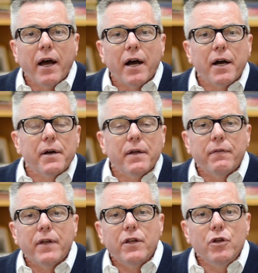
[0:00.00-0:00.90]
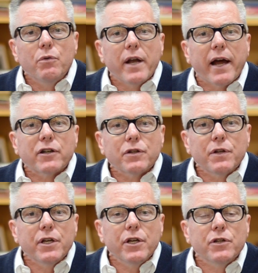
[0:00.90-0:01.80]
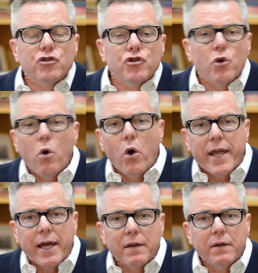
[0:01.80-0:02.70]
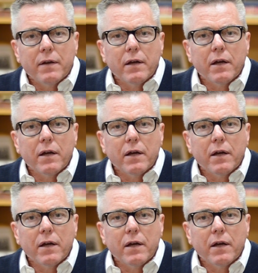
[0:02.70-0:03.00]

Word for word: uh, that you would actually enjoy it.